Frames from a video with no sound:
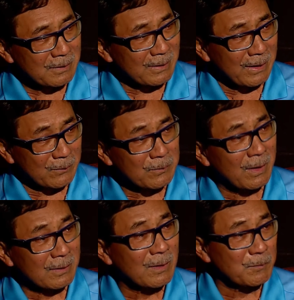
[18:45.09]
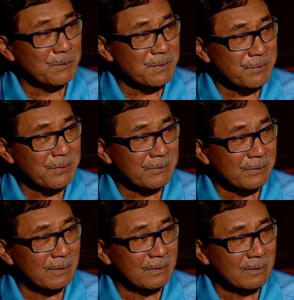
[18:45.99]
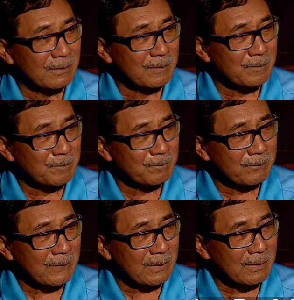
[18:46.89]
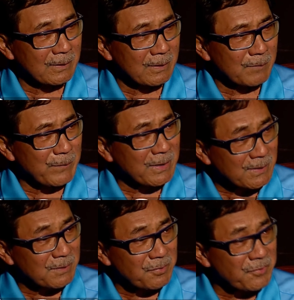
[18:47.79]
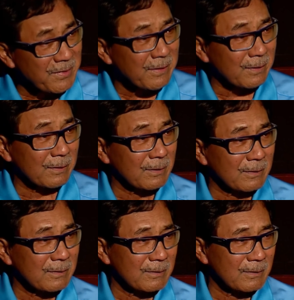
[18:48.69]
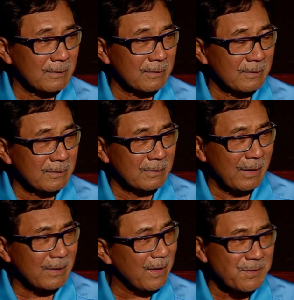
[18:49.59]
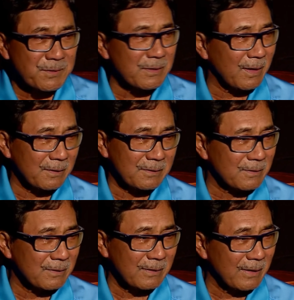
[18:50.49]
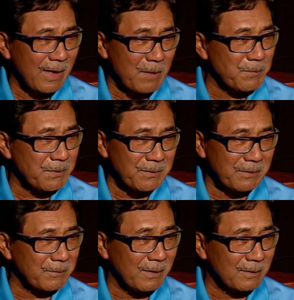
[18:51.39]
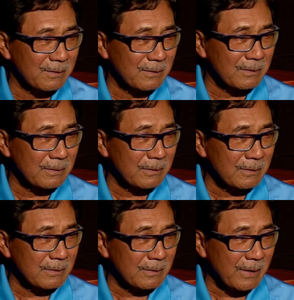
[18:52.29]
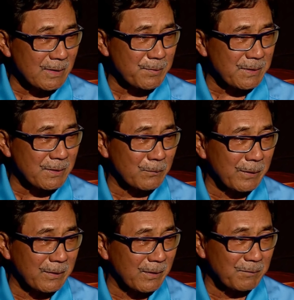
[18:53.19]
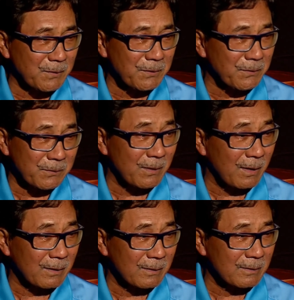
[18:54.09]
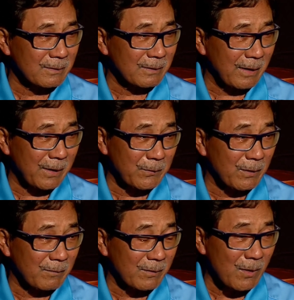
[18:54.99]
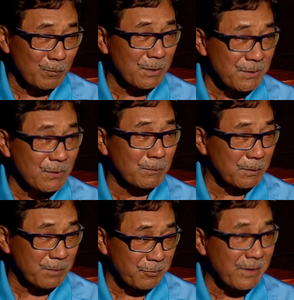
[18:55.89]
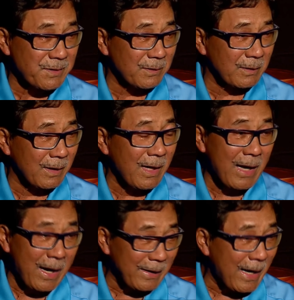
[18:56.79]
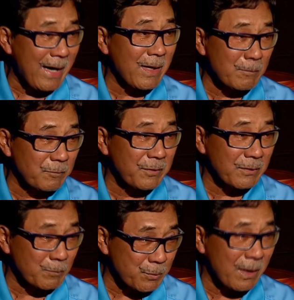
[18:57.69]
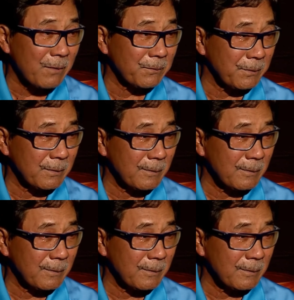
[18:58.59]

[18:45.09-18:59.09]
that I could not come to his funeral because of fear. And that should not happen to anyone, especially when you have done no wrong and you have accomplished so much professionally. And I am very proud